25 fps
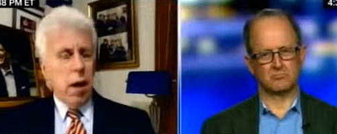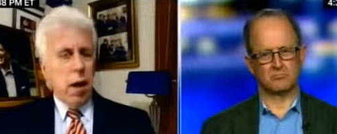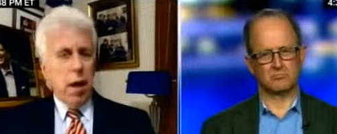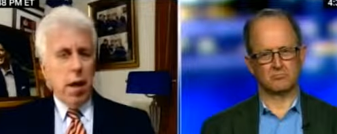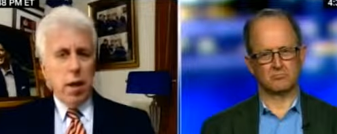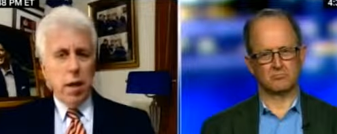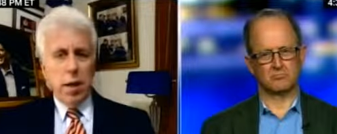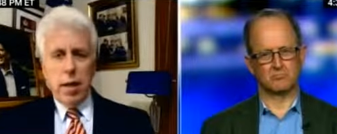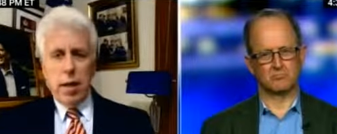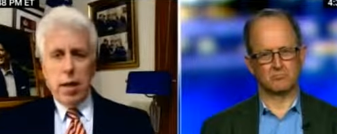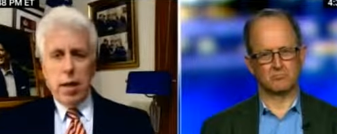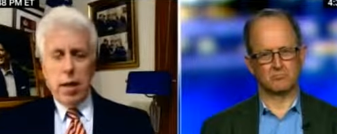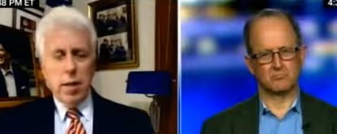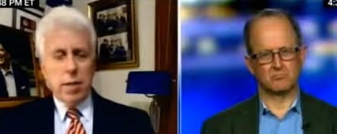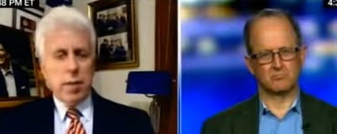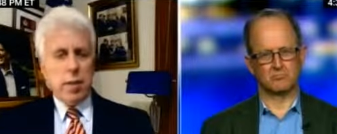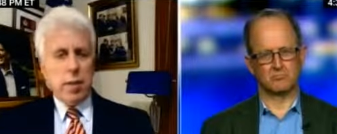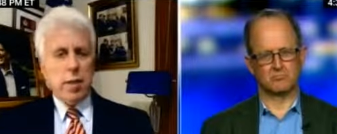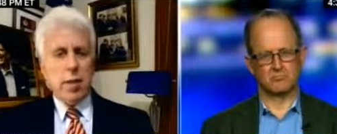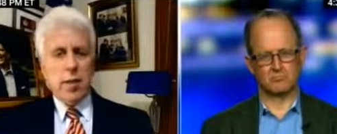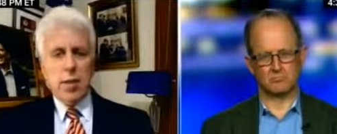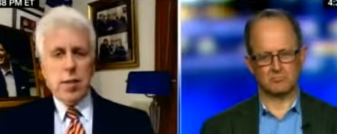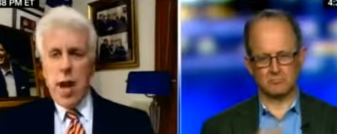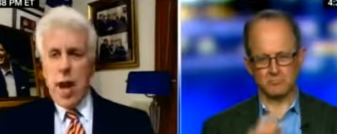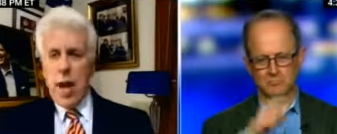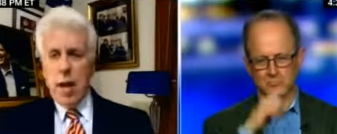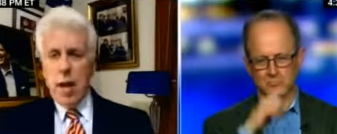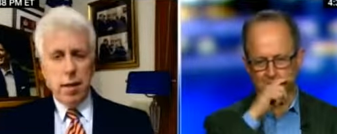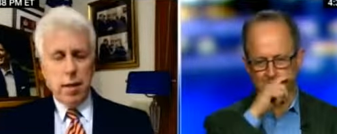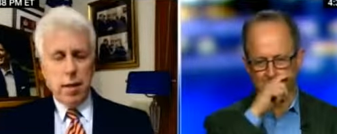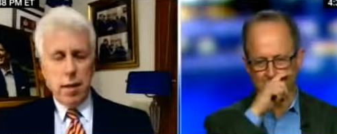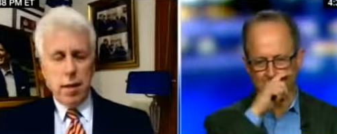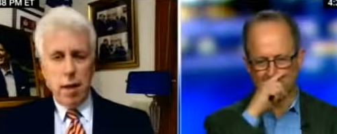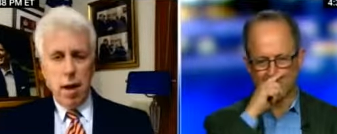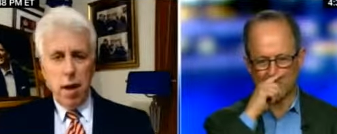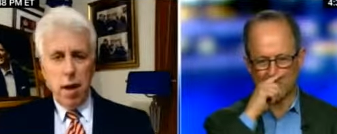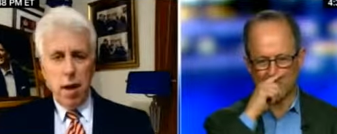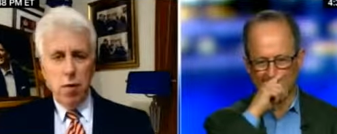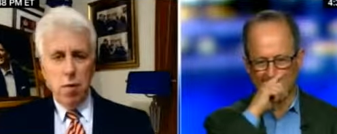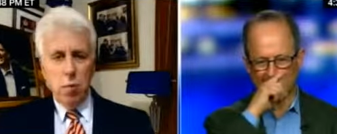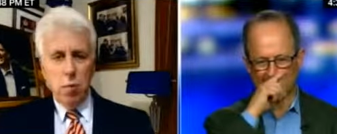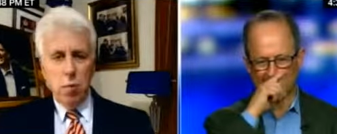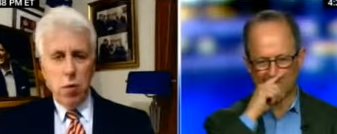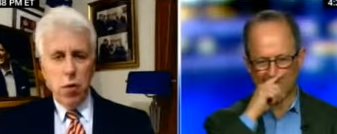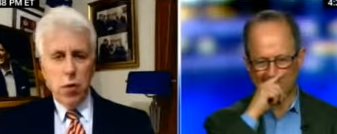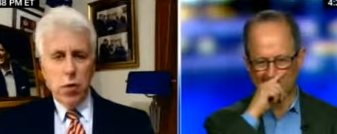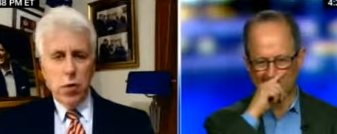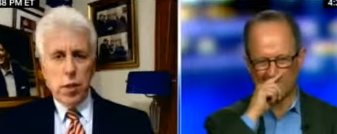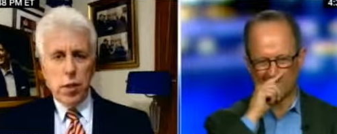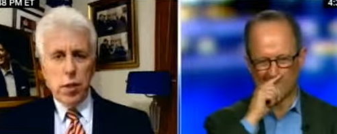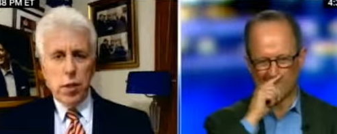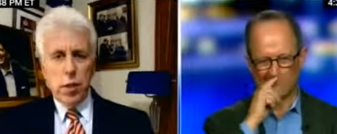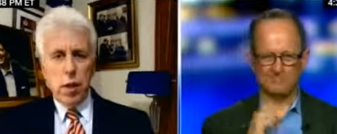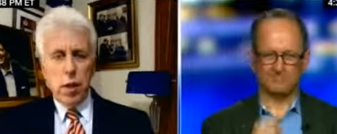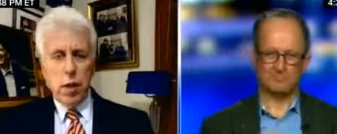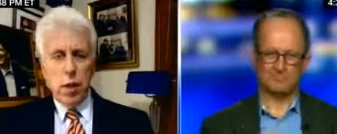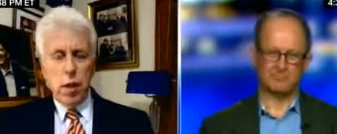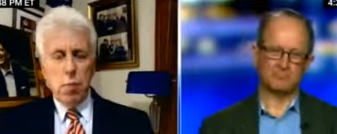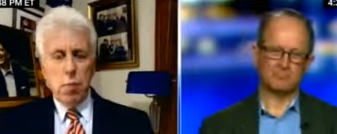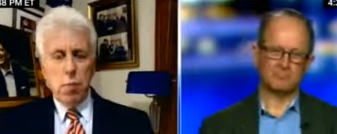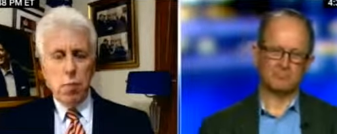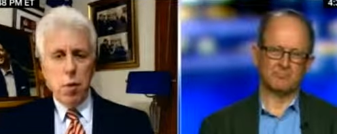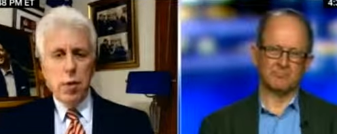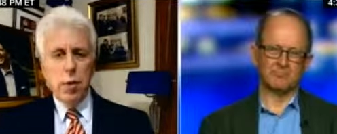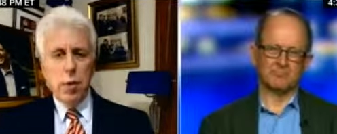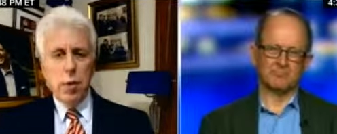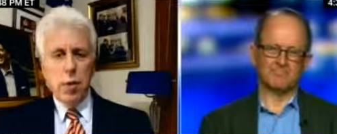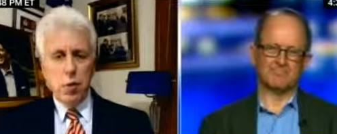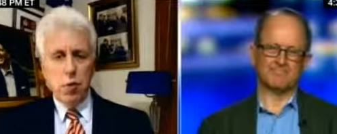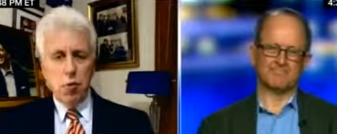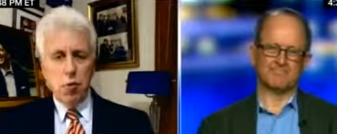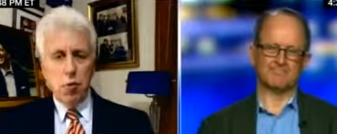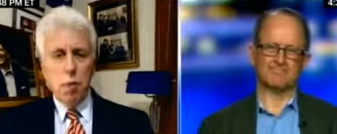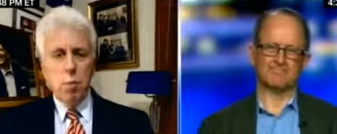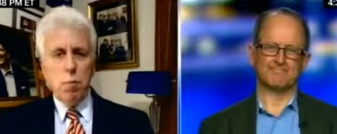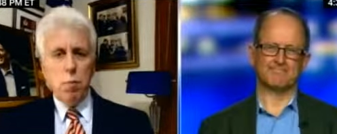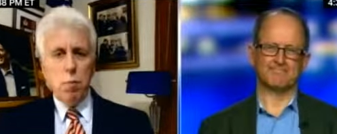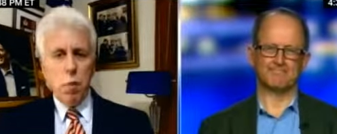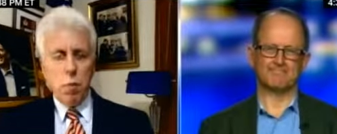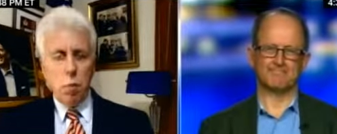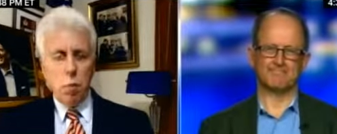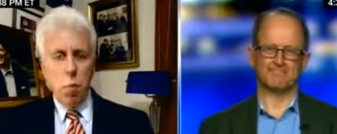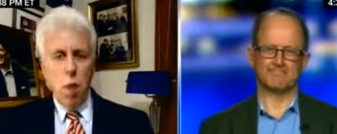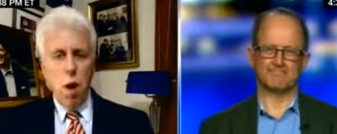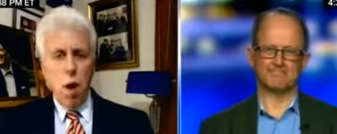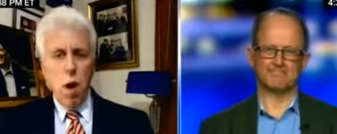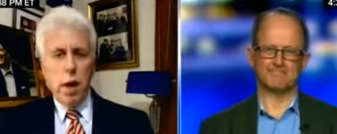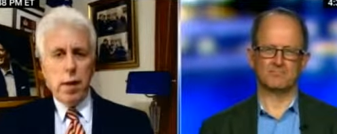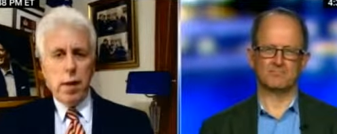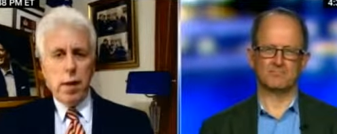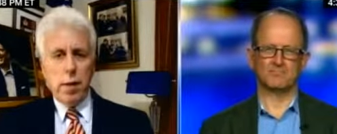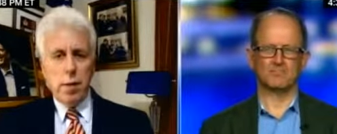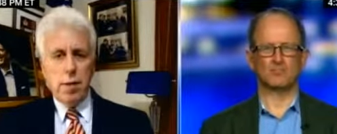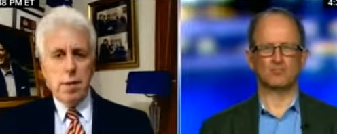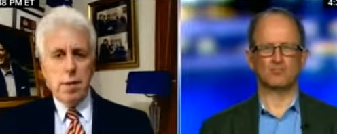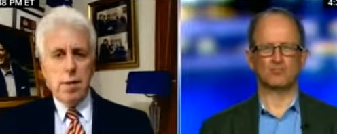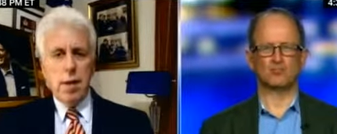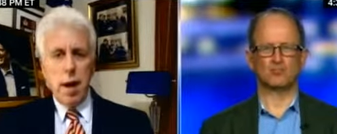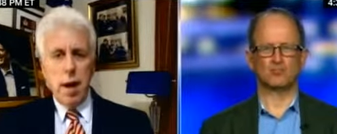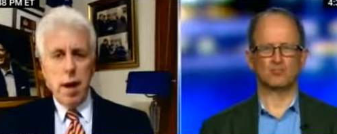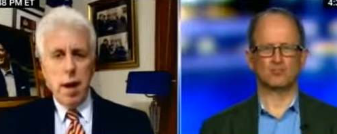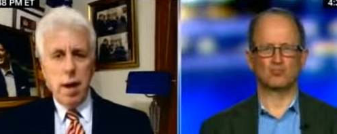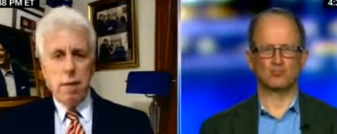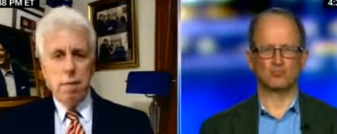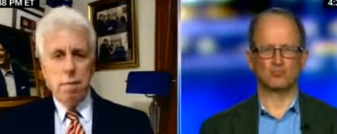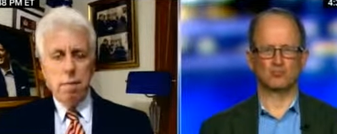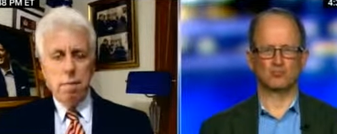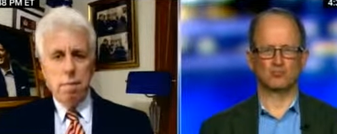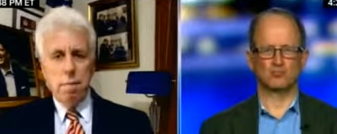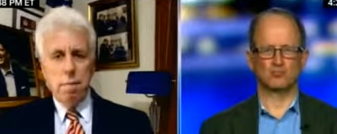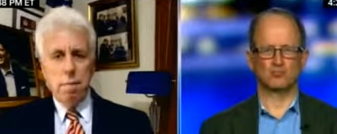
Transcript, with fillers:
Speaker 1: and he is exactly the kind of person that a President Trump would want at his side.